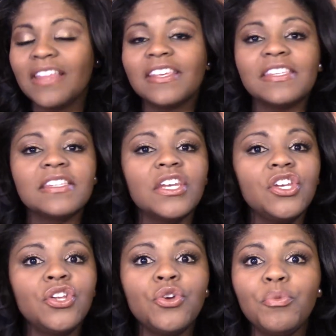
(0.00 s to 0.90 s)
This is a
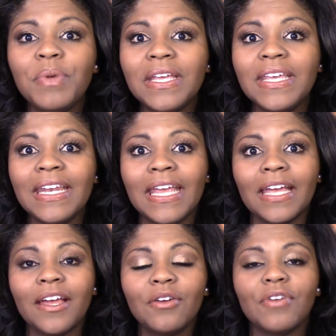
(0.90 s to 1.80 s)
new
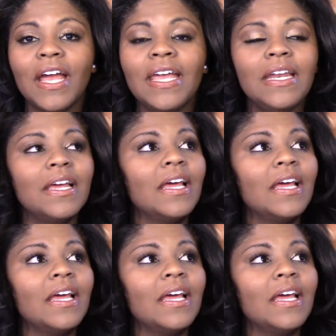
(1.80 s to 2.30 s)
beginning, right?